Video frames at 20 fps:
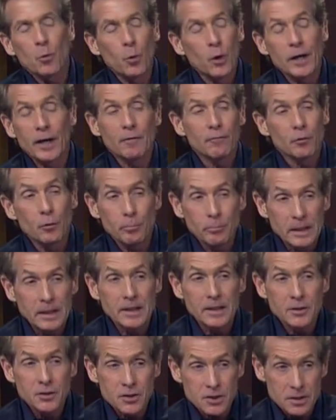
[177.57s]
whatever
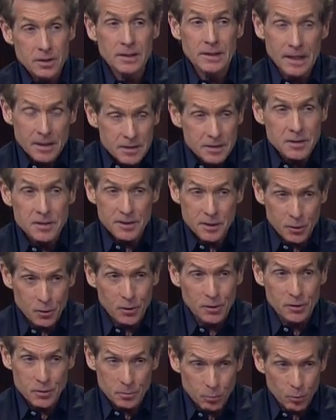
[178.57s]
means
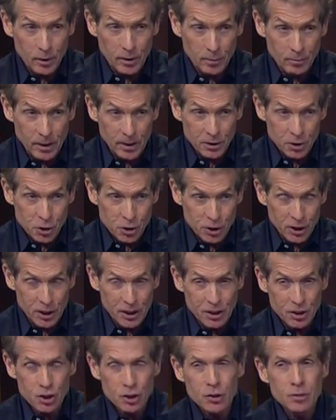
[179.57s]
necessary to bring about
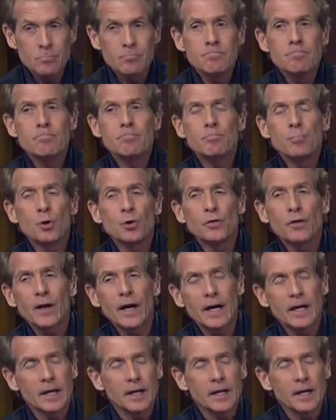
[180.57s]
change. Put that